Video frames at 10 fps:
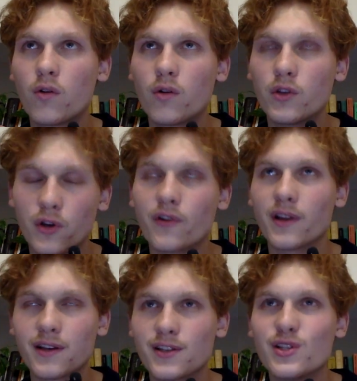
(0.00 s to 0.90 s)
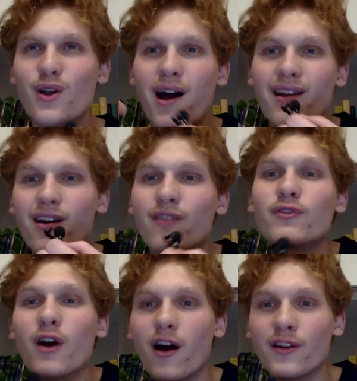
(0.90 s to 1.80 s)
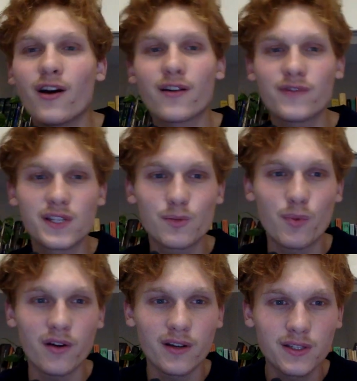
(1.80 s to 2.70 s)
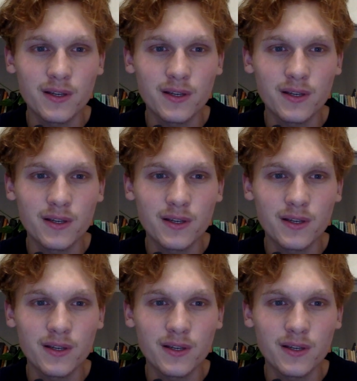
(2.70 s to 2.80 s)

yearnings, not of God, not of the Spirit.